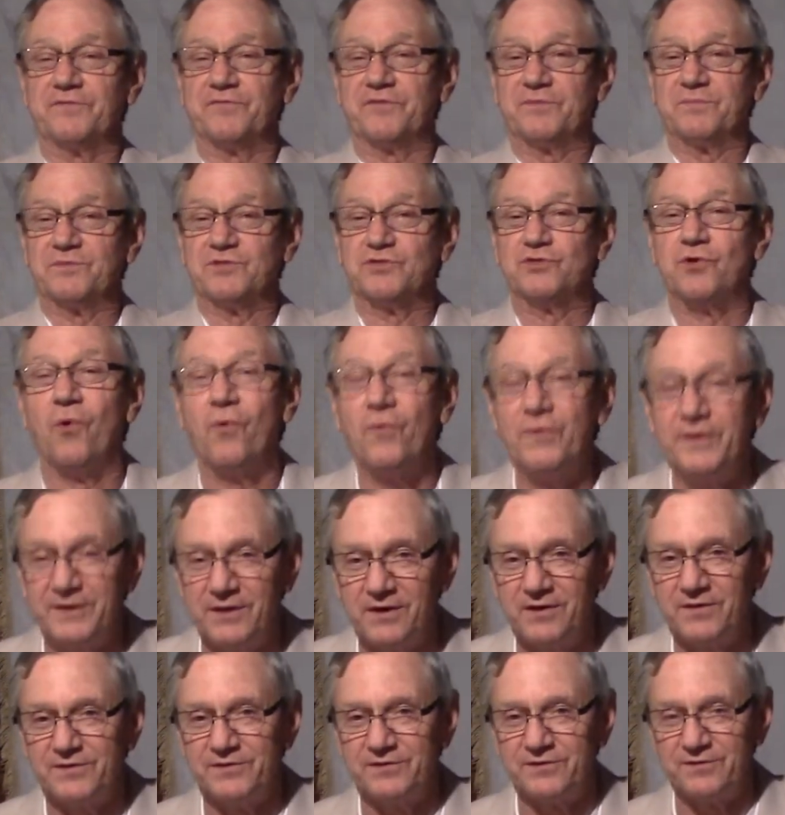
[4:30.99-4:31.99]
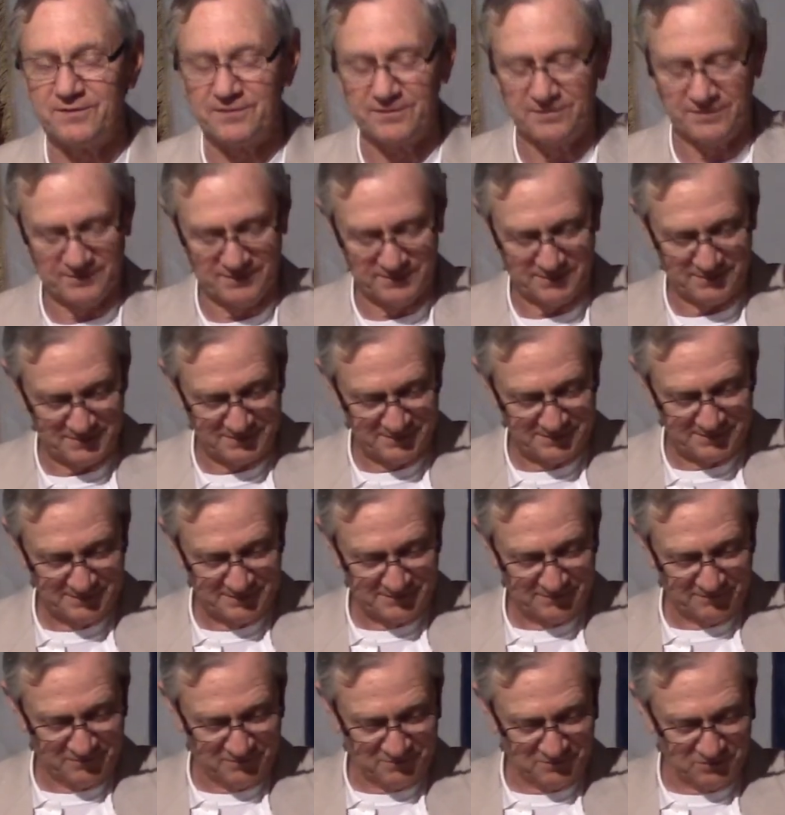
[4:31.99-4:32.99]
from going under,
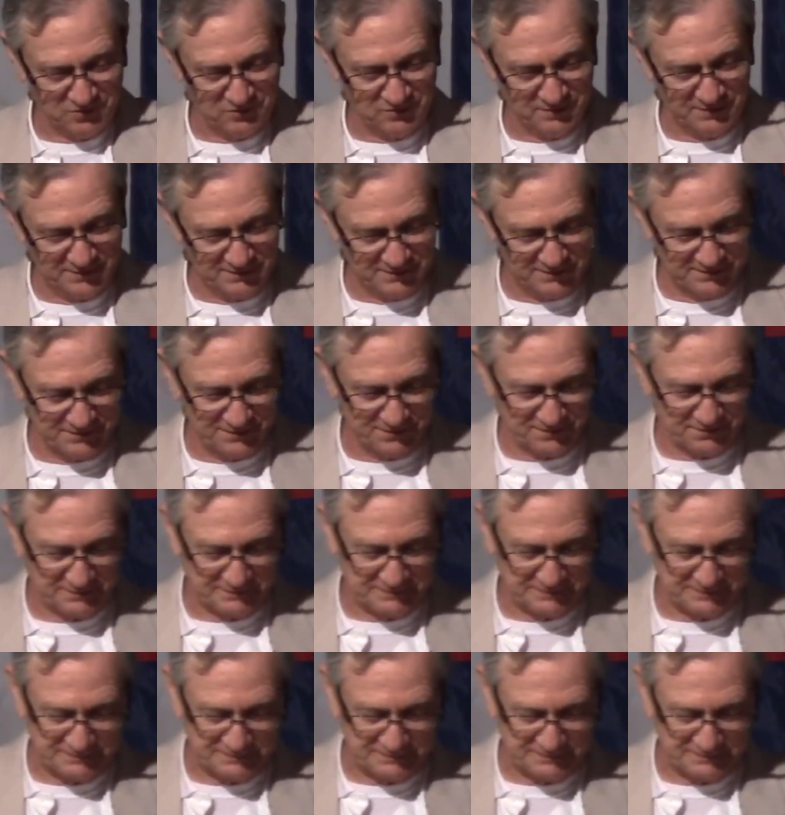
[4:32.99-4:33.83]
from going under.